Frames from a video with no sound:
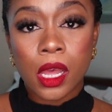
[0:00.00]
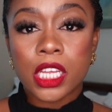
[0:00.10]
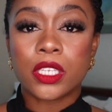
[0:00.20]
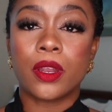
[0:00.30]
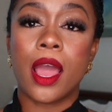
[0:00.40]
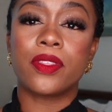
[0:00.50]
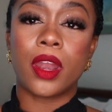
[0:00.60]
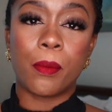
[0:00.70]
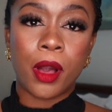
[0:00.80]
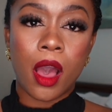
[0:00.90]
So now that
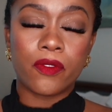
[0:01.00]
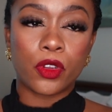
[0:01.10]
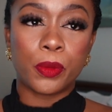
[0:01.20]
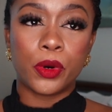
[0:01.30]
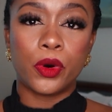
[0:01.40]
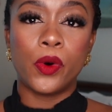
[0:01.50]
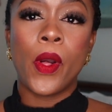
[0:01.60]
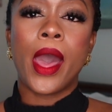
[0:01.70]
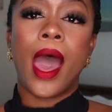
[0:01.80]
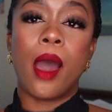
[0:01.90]
I'm comfortable,
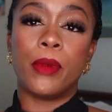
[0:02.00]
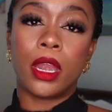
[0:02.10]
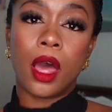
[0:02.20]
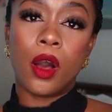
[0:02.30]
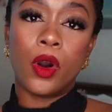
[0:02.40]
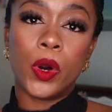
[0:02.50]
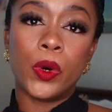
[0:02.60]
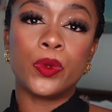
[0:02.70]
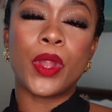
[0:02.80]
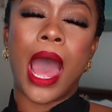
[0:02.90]
I'm
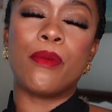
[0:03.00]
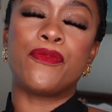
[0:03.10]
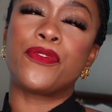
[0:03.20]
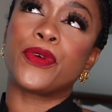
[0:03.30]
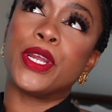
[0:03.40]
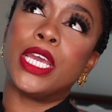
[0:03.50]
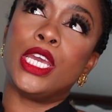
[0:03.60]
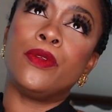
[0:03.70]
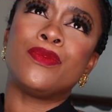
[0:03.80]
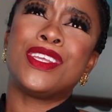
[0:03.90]
alone, I'm
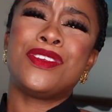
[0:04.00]
free.